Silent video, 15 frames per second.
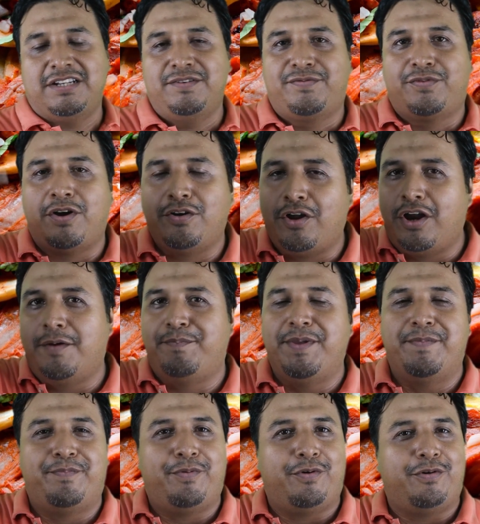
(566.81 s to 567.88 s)
and for other
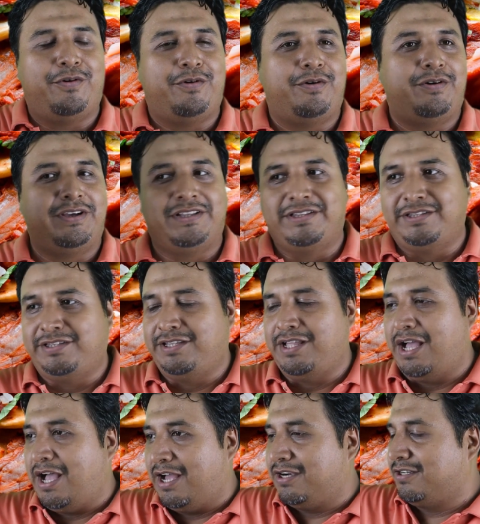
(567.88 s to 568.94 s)
people
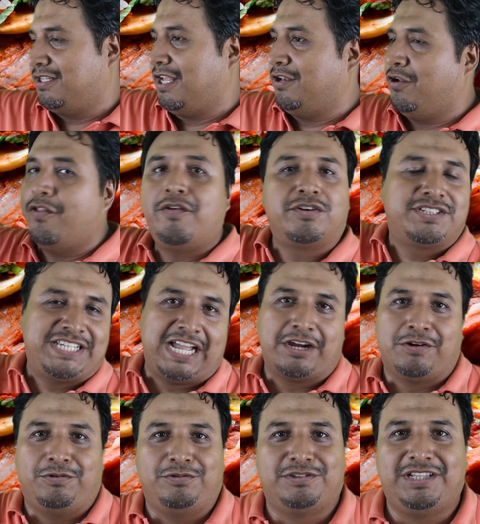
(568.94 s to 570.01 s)
are another
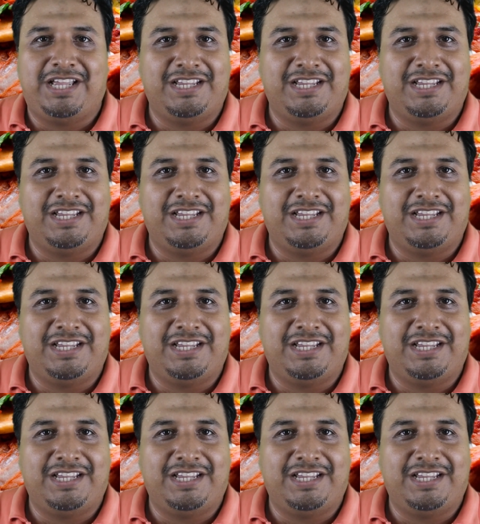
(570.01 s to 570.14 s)
tacos.